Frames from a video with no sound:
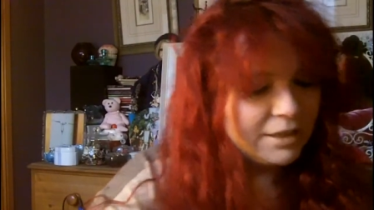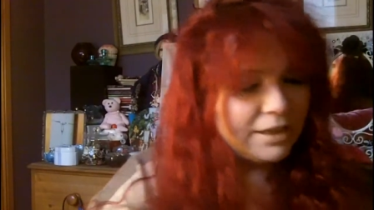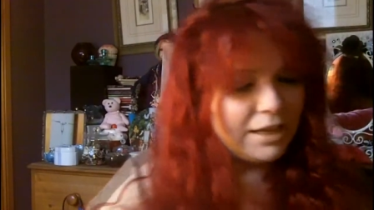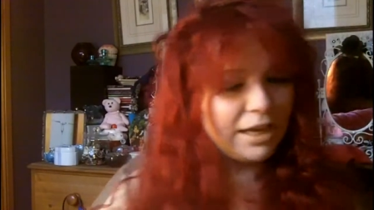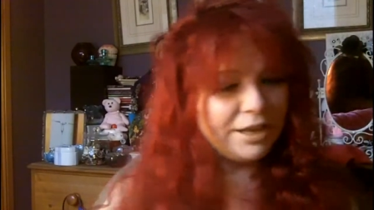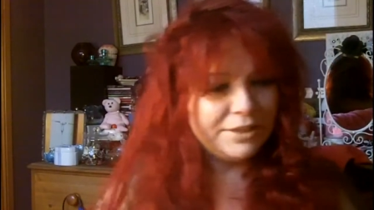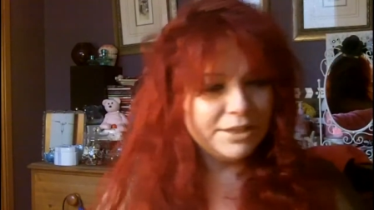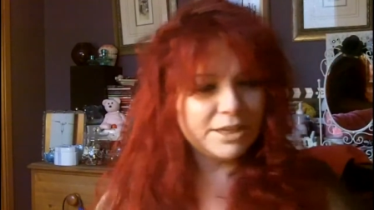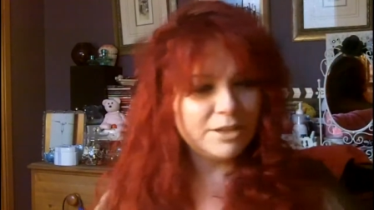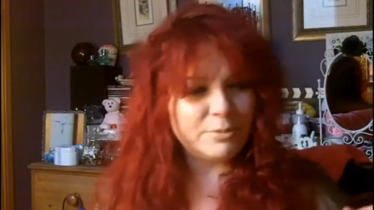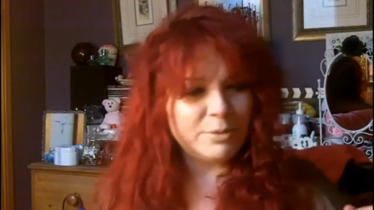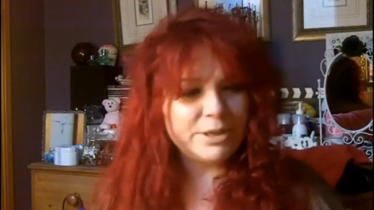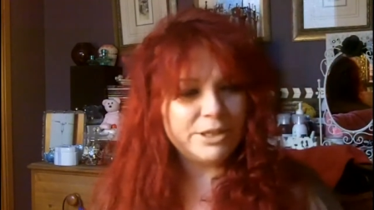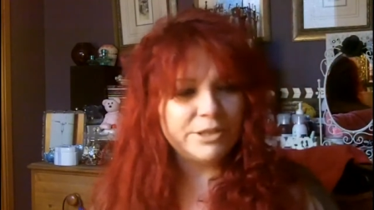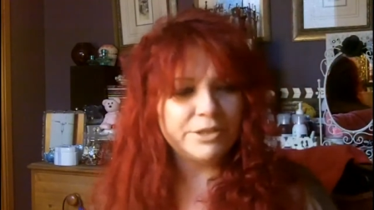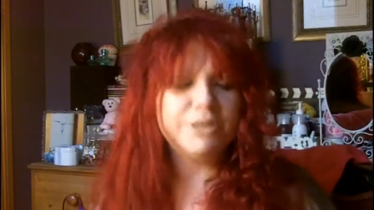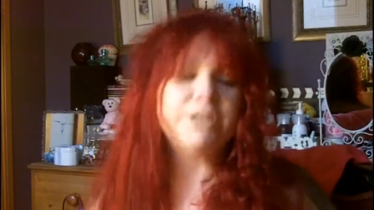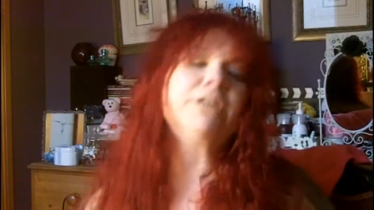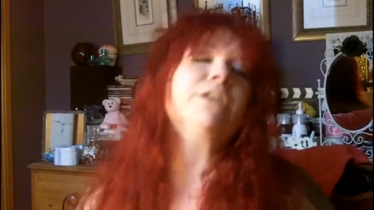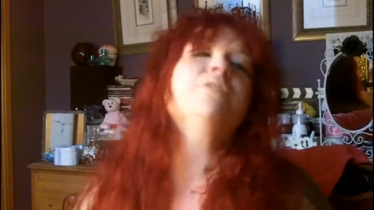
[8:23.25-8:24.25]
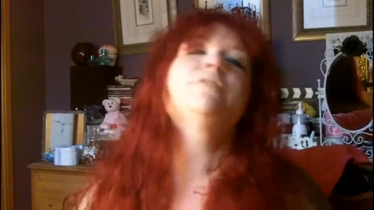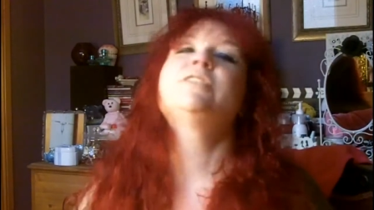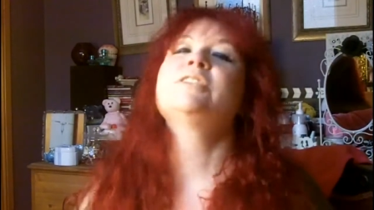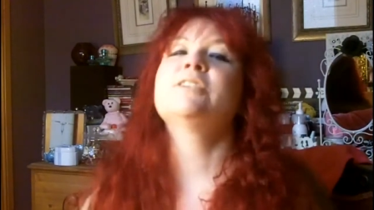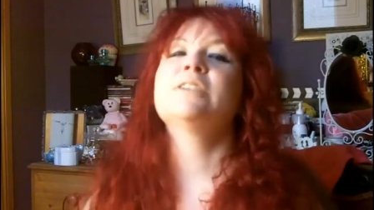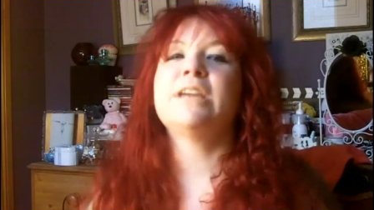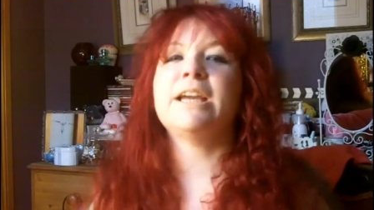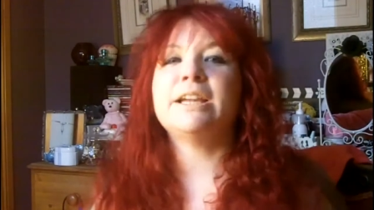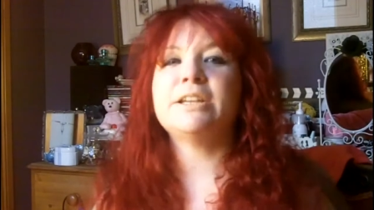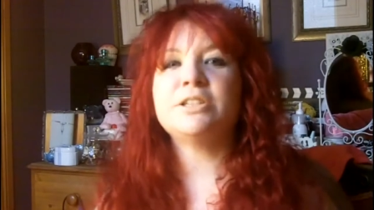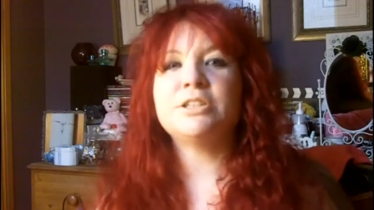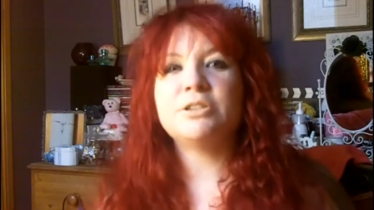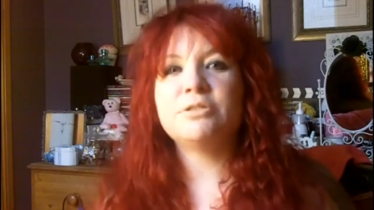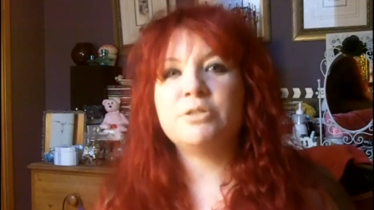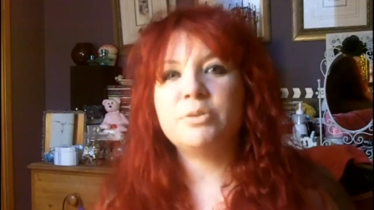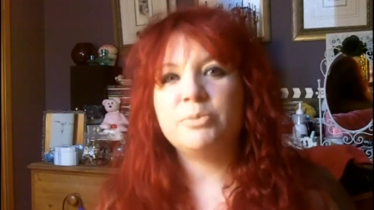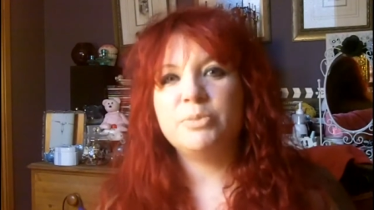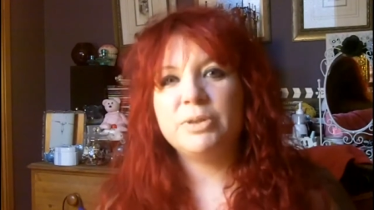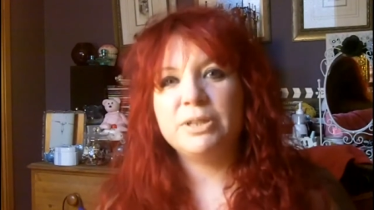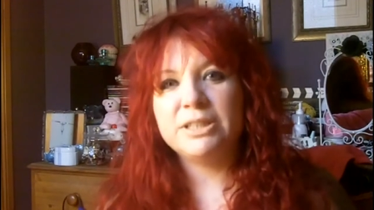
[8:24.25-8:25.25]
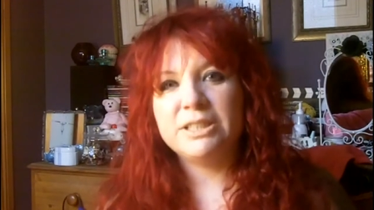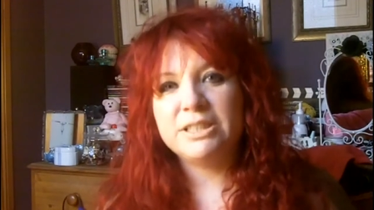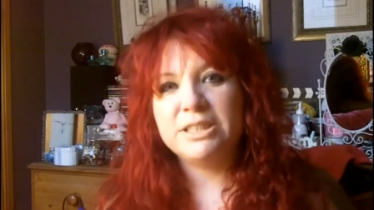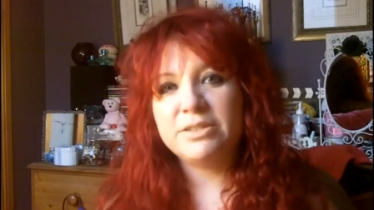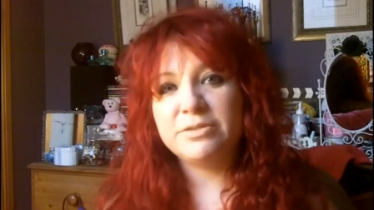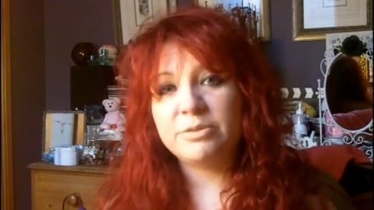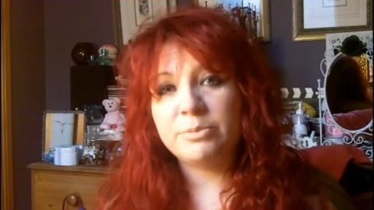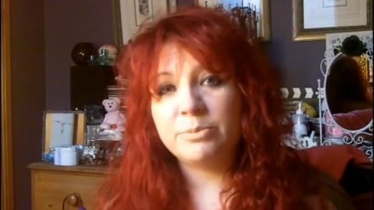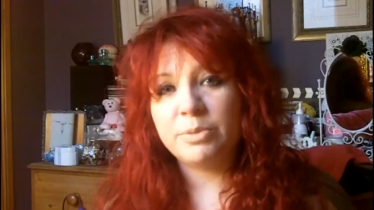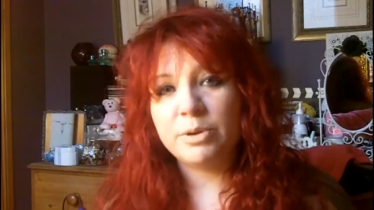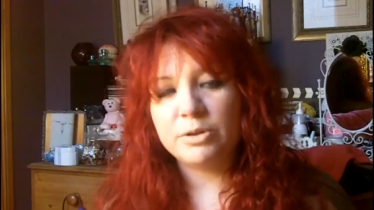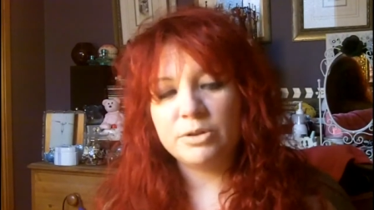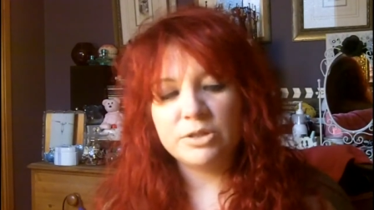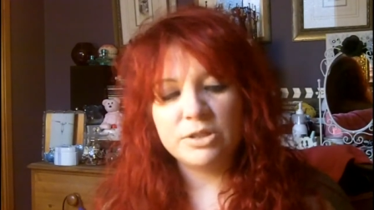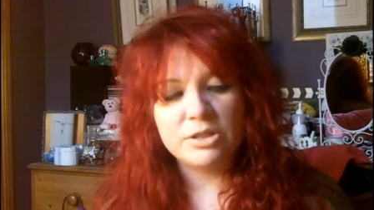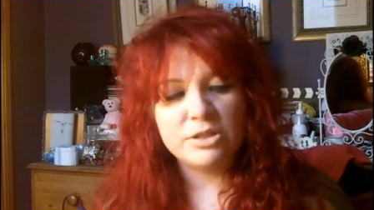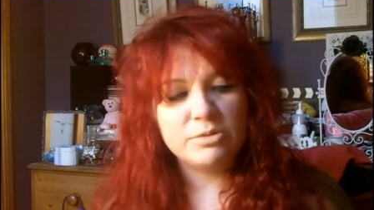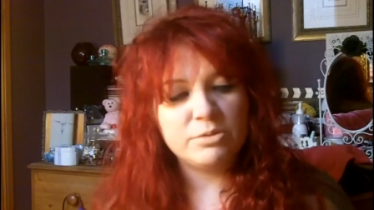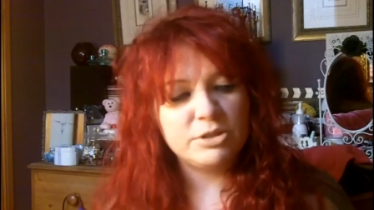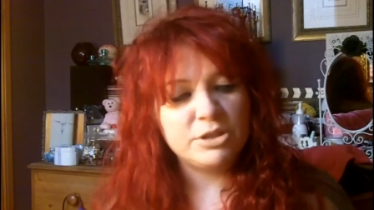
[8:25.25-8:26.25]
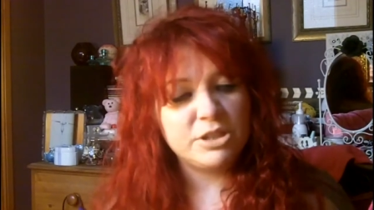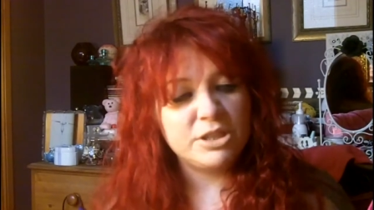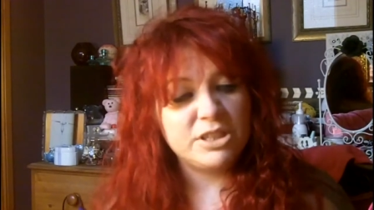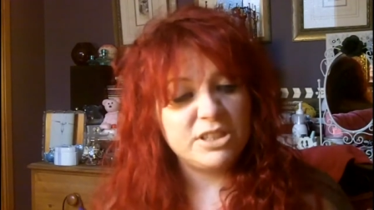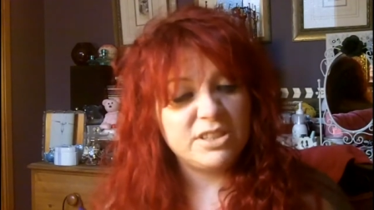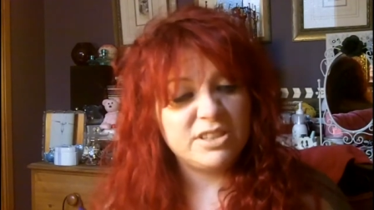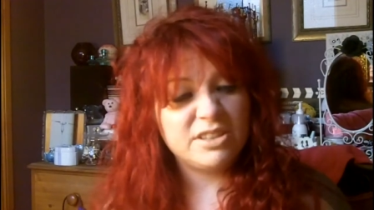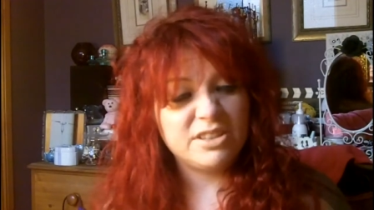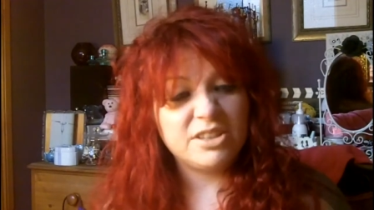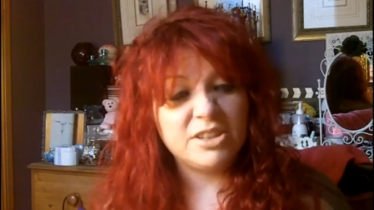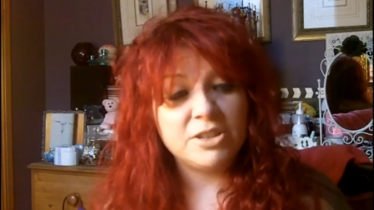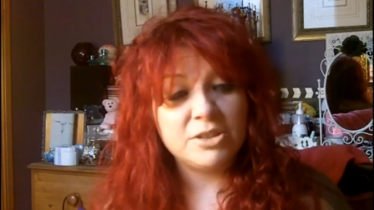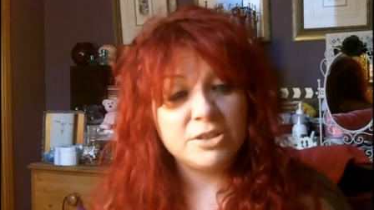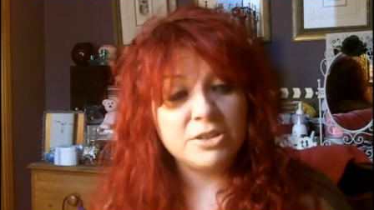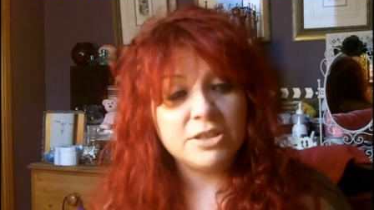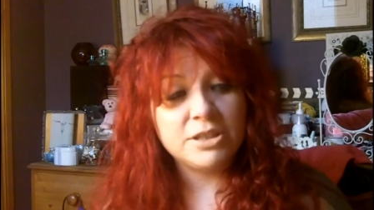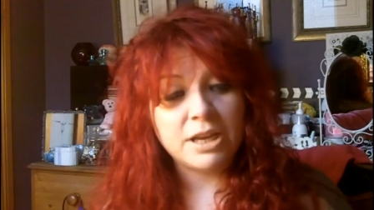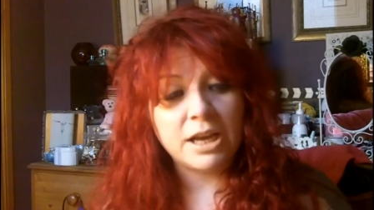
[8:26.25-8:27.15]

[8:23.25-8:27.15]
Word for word: I think I've been lucky enough to get two completely different boxes, which is good,